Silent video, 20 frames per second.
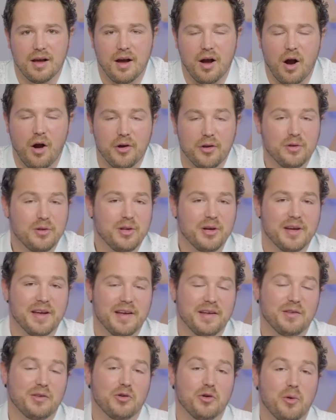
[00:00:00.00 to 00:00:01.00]
Are you
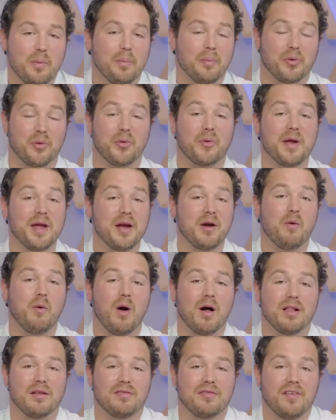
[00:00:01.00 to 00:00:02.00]
looking to pre
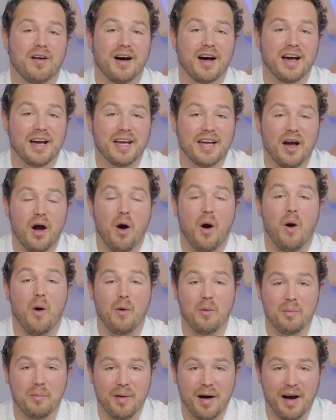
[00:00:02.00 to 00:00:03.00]
qualify
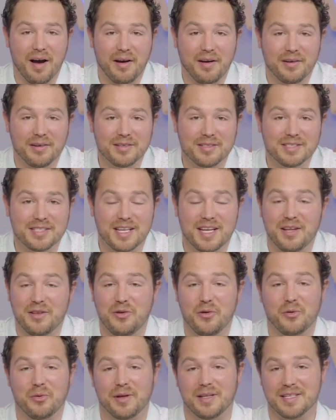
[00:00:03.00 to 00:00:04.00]
home buyers in
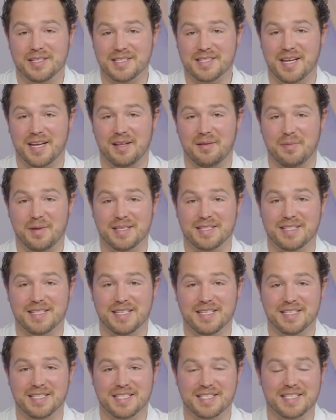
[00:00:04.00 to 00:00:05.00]
your real estate
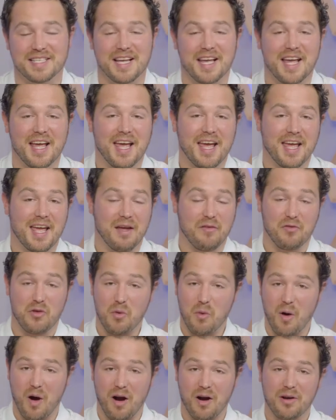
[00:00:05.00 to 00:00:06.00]
business? If
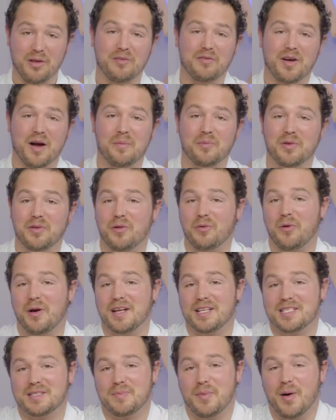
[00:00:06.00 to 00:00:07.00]
you are, you've come to the
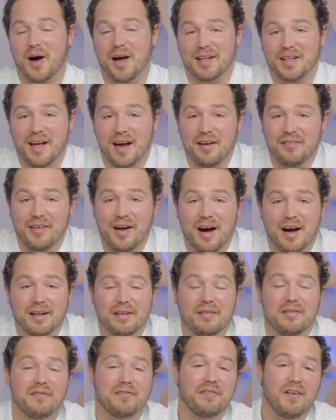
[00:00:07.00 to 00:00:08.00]
right spot. I've
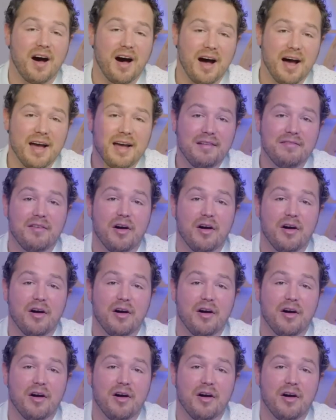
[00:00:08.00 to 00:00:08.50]
got five